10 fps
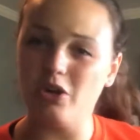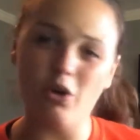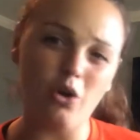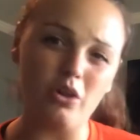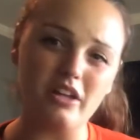know a
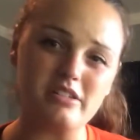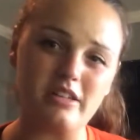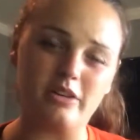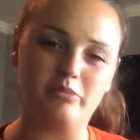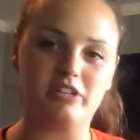whole lot of
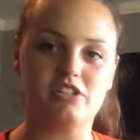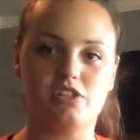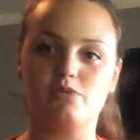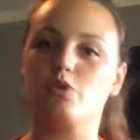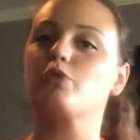stuff, because
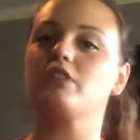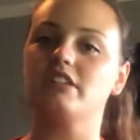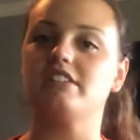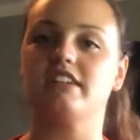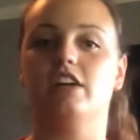she's more
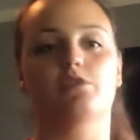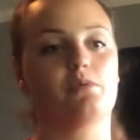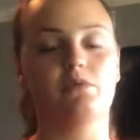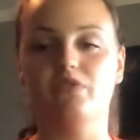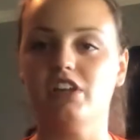realistic, helps
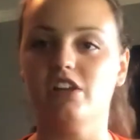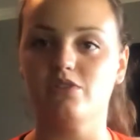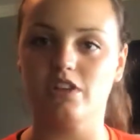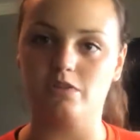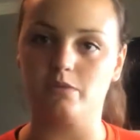me with the
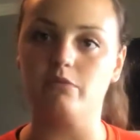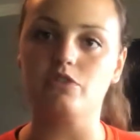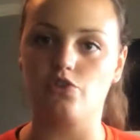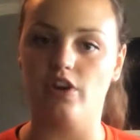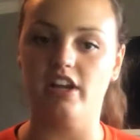videos, helps me
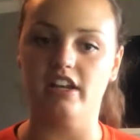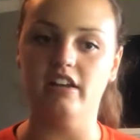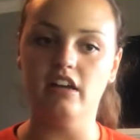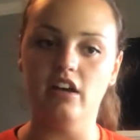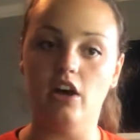with training
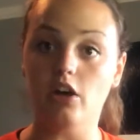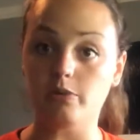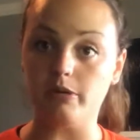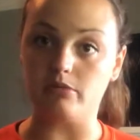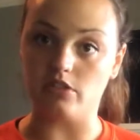
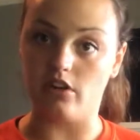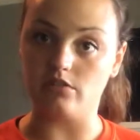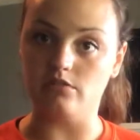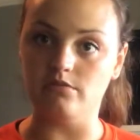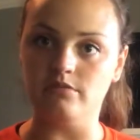other people's dogs.